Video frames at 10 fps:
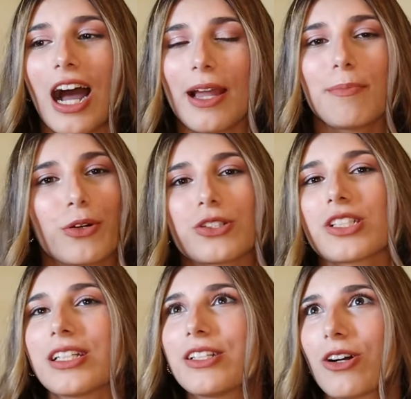I'm
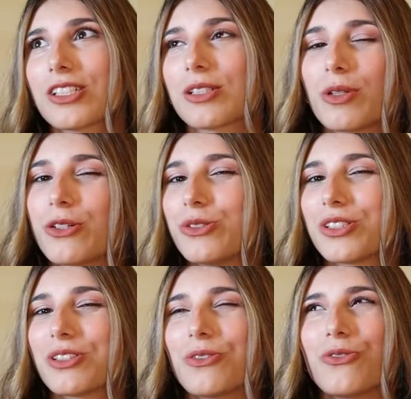personally not someone
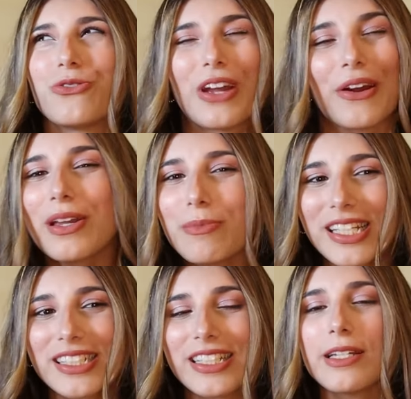who's very
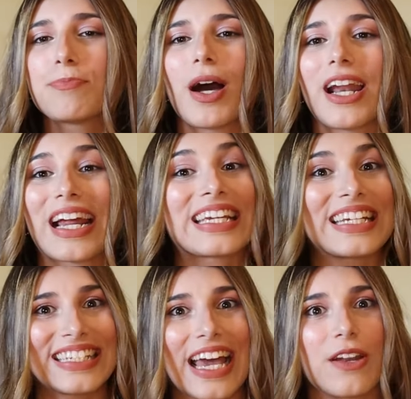messy, but I
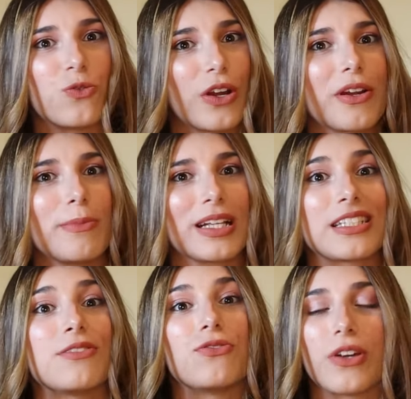can get very
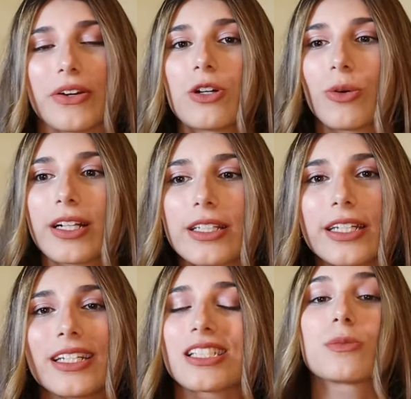messy very
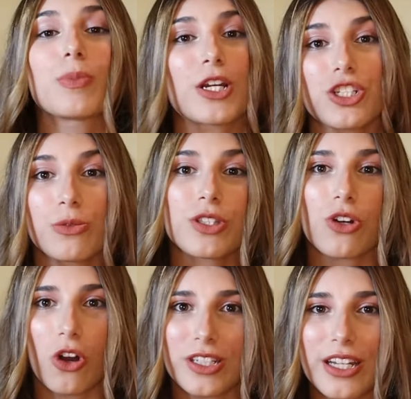quickly, especially with
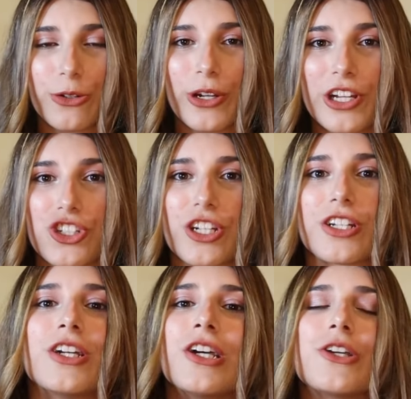content creation.